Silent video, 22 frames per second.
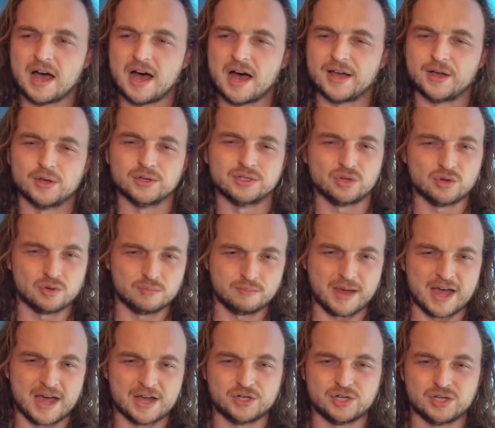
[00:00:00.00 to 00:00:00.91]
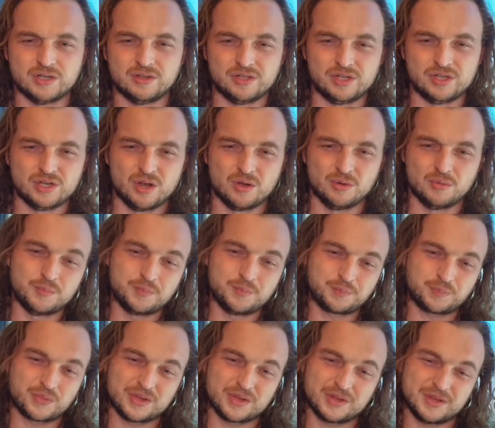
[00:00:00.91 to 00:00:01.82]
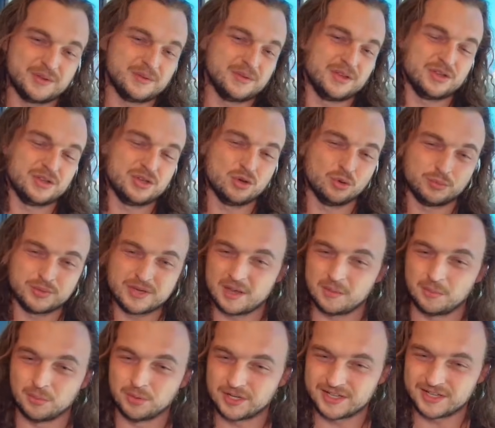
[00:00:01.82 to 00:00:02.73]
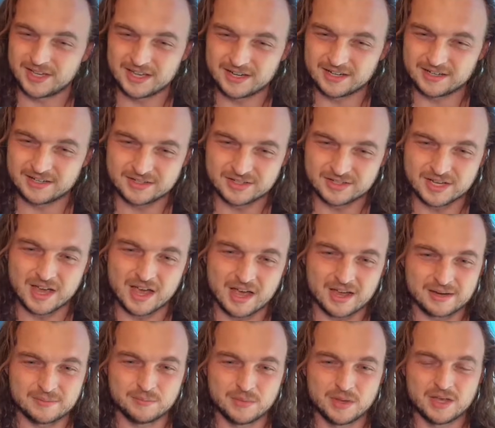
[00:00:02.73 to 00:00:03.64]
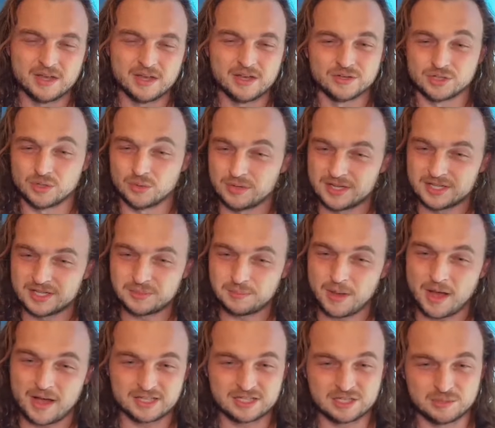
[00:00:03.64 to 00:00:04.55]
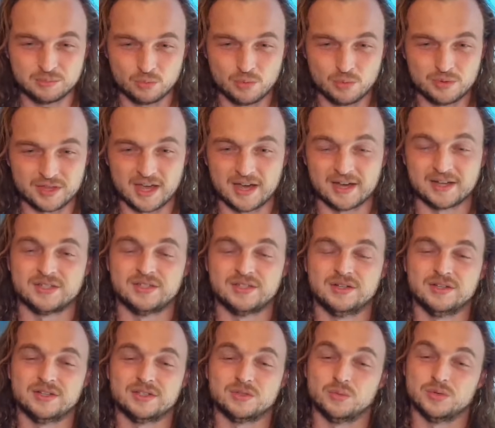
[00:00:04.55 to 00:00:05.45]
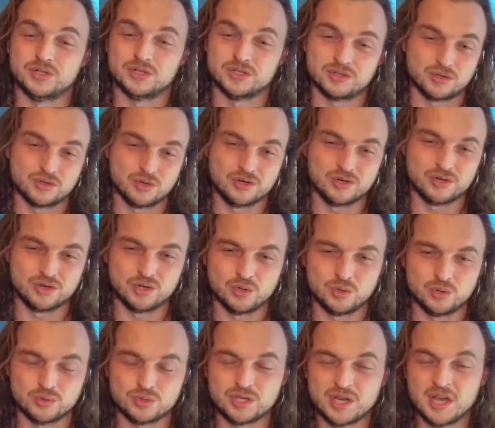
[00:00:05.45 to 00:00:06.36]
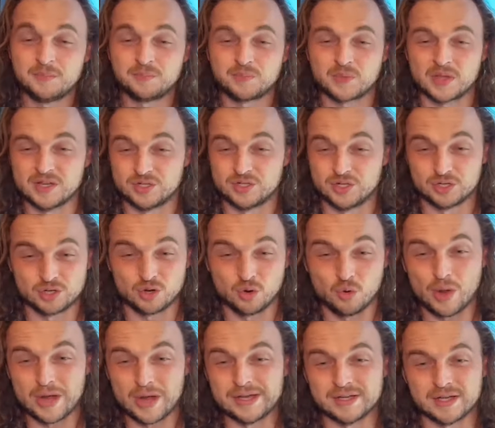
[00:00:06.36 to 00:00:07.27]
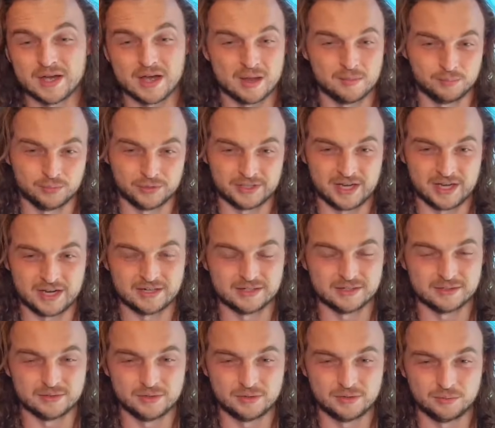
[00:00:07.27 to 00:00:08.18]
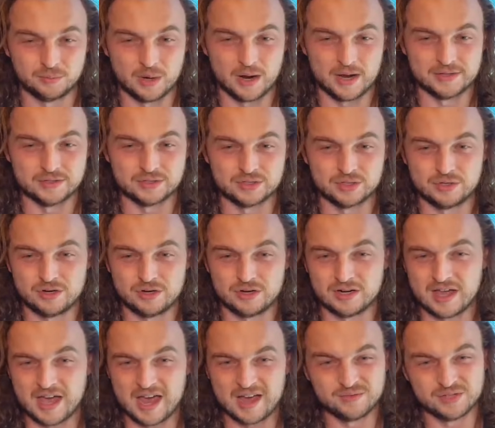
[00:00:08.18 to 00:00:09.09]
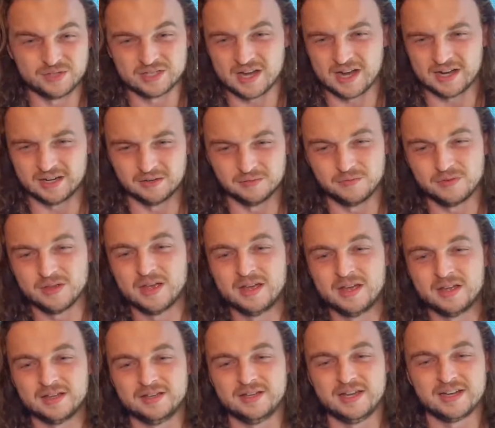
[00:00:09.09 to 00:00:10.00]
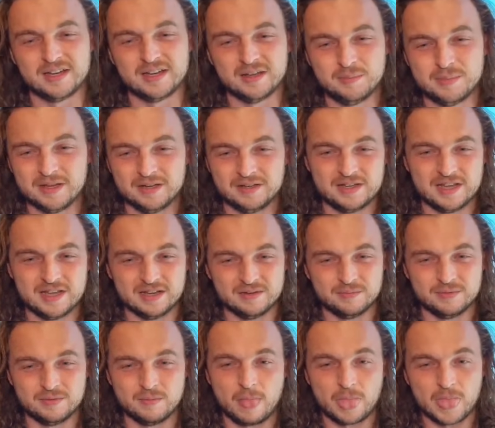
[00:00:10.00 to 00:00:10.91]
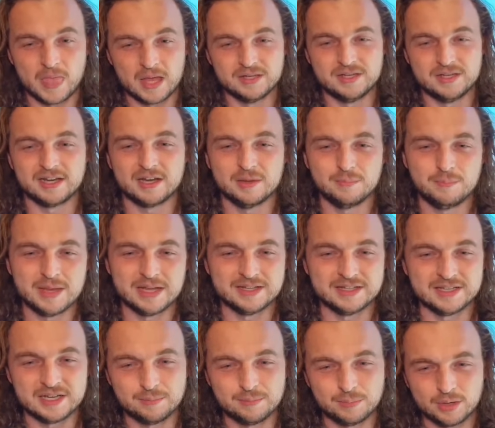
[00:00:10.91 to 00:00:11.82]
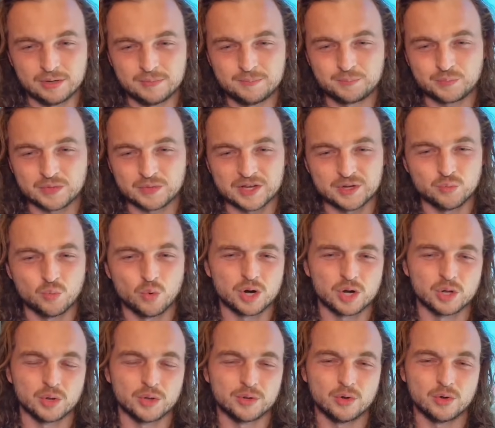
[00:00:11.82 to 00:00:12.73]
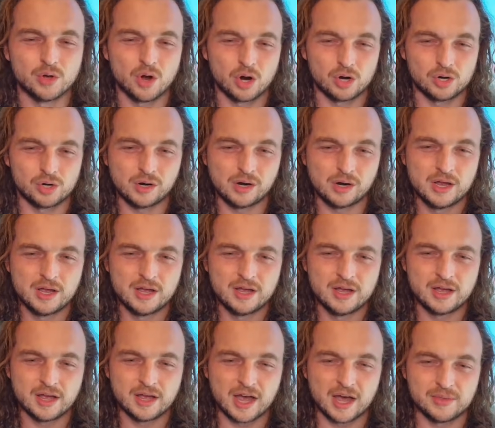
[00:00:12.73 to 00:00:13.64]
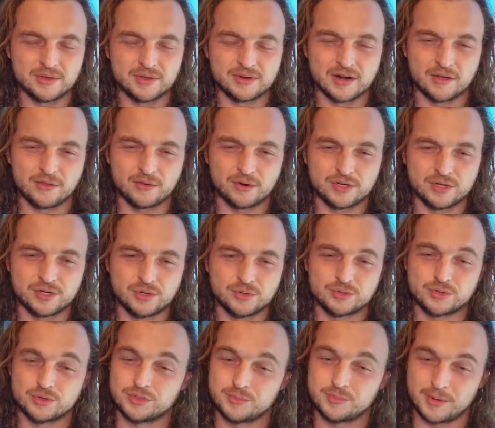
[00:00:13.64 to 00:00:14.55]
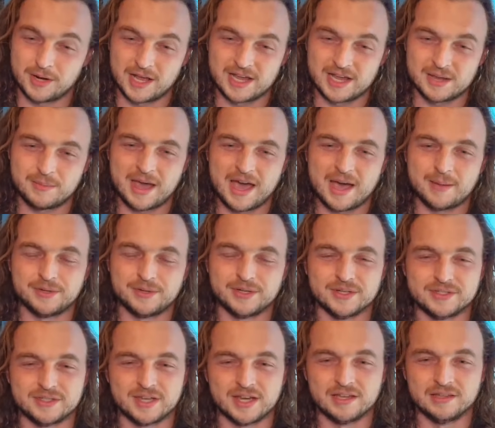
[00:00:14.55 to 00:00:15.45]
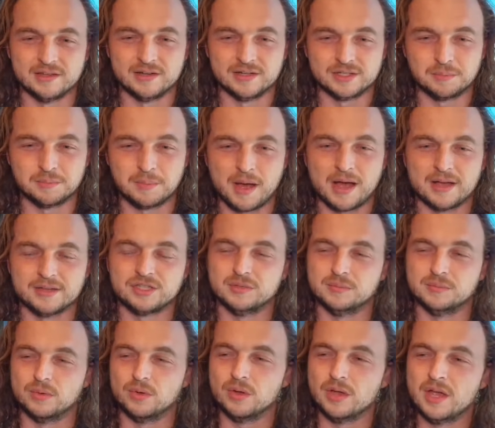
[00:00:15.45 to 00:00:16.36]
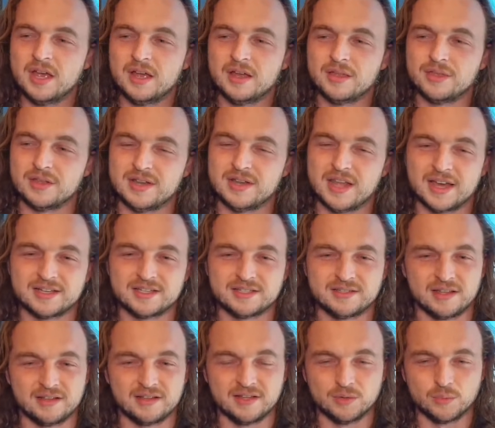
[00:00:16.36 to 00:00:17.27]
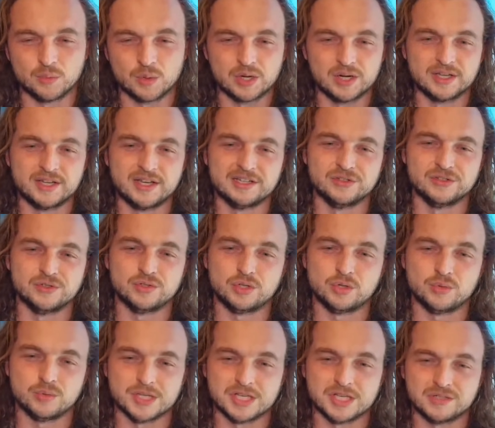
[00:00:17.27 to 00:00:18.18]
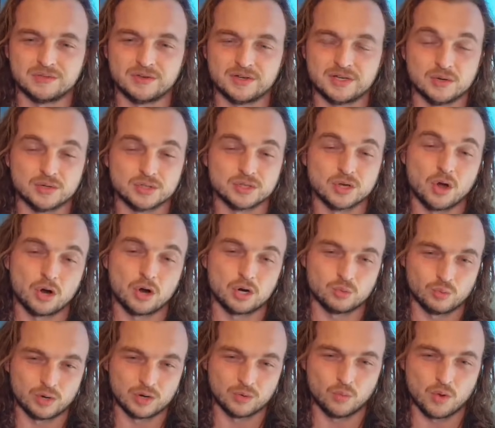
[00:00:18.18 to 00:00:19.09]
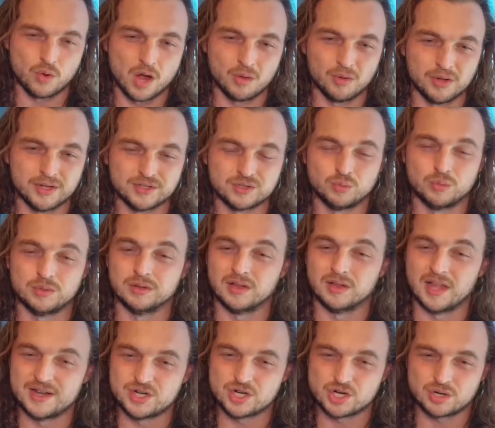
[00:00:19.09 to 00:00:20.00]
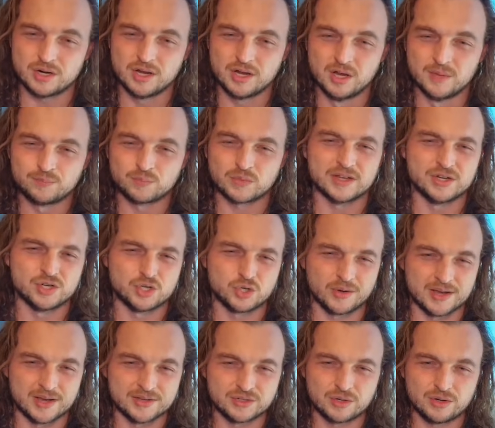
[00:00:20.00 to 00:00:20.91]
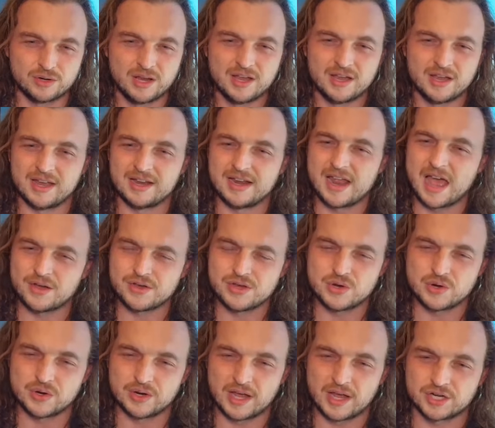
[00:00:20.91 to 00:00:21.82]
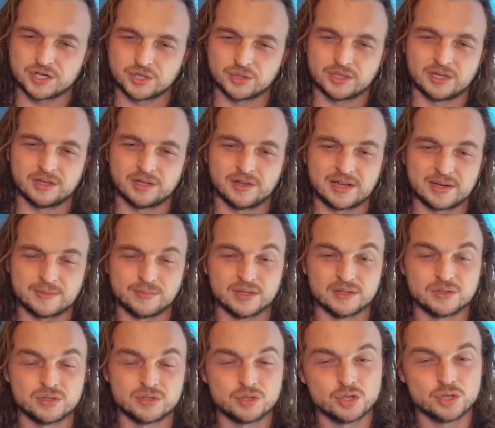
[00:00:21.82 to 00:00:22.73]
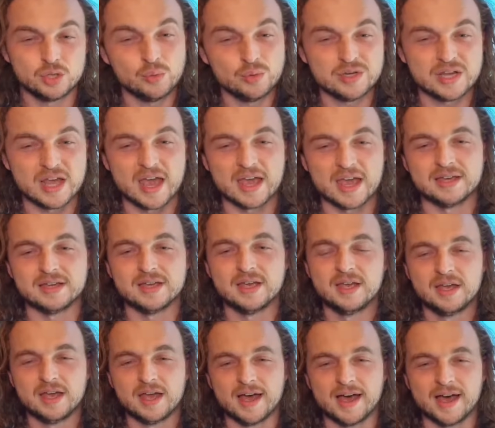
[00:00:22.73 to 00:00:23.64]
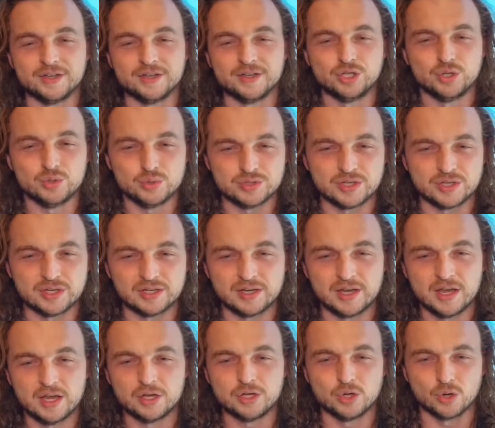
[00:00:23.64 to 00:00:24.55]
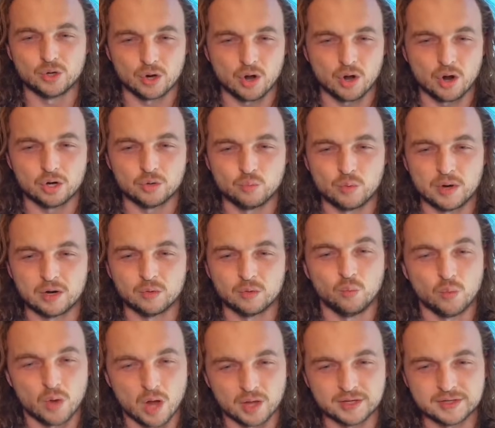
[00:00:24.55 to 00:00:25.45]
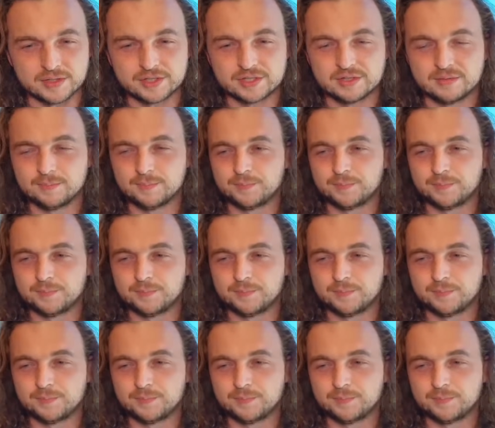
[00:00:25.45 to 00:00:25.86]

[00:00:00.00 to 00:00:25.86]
I also imagine, you know, you'll be able to get it in time so it is possible with Exodus, which is good news. It's just quite complicated, right? So you're going to have to kind of dig a bit dig, dig a bit deeper and work a little harder uh, than other users, but I am happy to say that it's possible. The next thing that we're going to get into in this video is hardware wallets with Ledger and Trezor and how you can actually claim this today uh, using your hardware wallet.